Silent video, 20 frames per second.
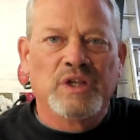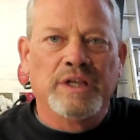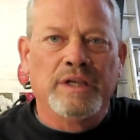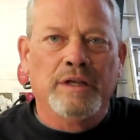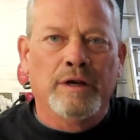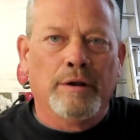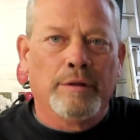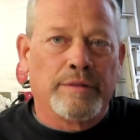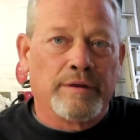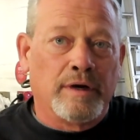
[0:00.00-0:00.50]

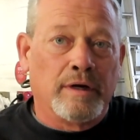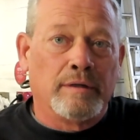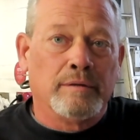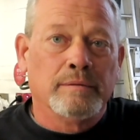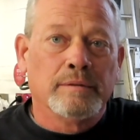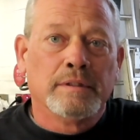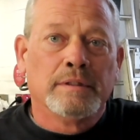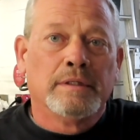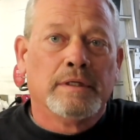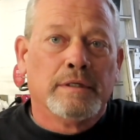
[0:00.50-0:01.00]
you know,
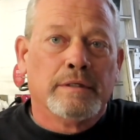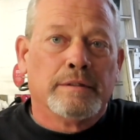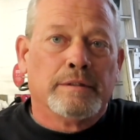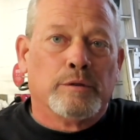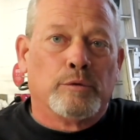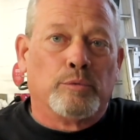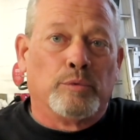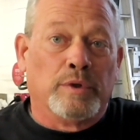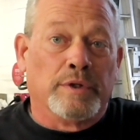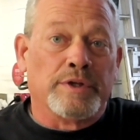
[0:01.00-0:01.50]
they're
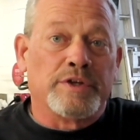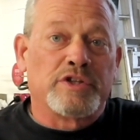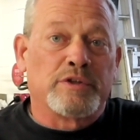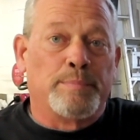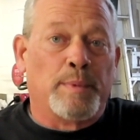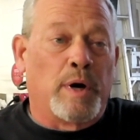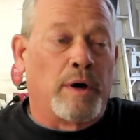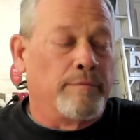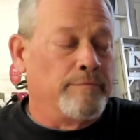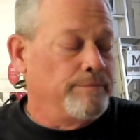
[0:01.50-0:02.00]
really
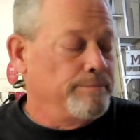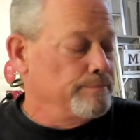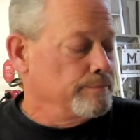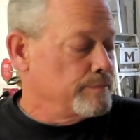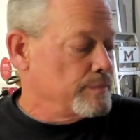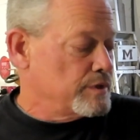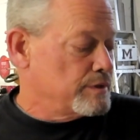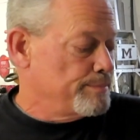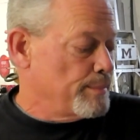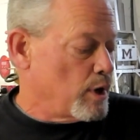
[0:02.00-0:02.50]
smart
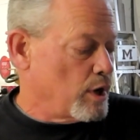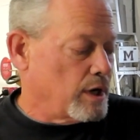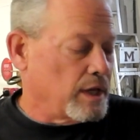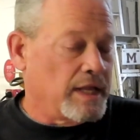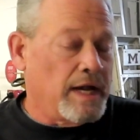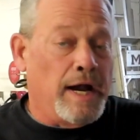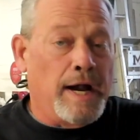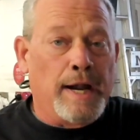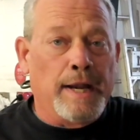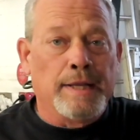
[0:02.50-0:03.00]

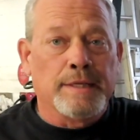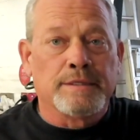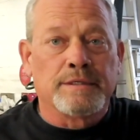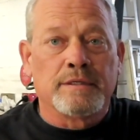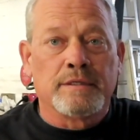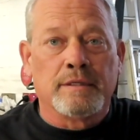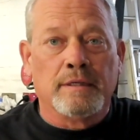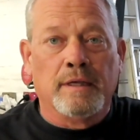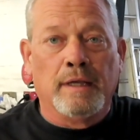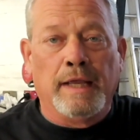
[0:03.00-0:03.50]

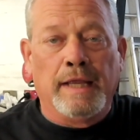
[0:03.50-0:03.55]
guys.